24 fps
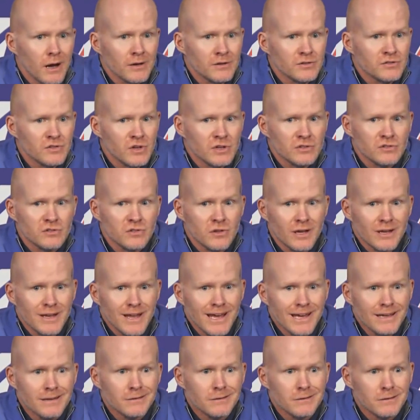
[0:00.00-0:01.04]
such that
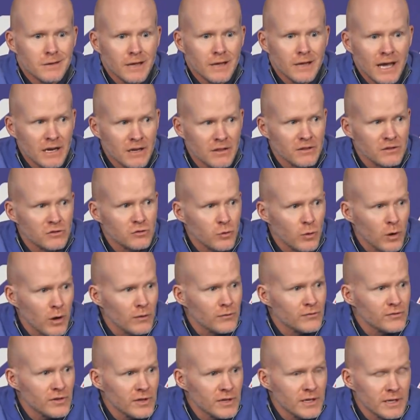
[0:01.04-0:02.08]
eight of the
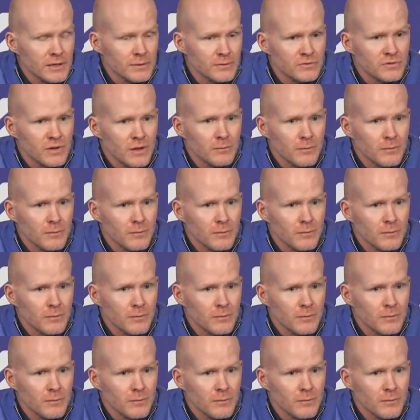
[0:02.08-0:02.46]
12 teams